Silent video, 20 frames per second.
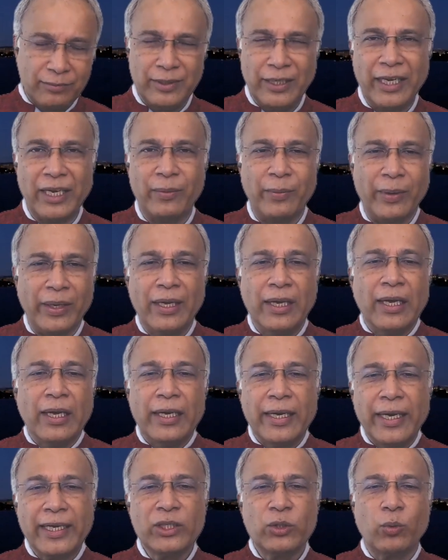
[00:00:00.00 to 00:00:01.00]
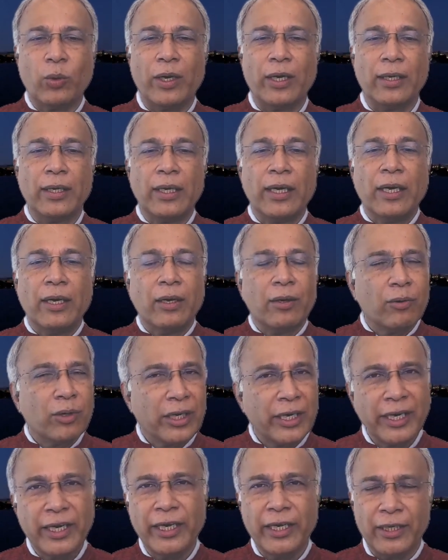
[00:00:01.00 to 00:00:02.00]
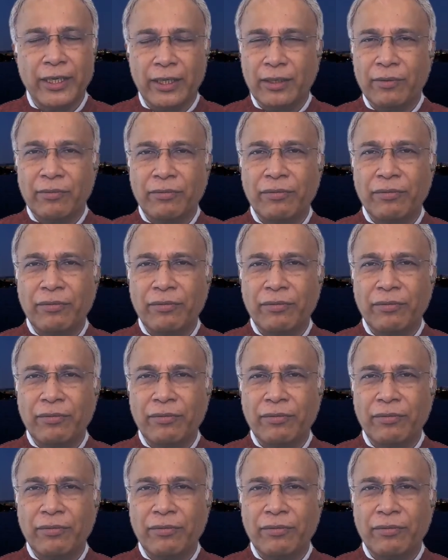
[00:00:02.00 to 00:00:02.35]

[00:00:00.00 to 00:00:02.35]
Anyway, next one. Cricket.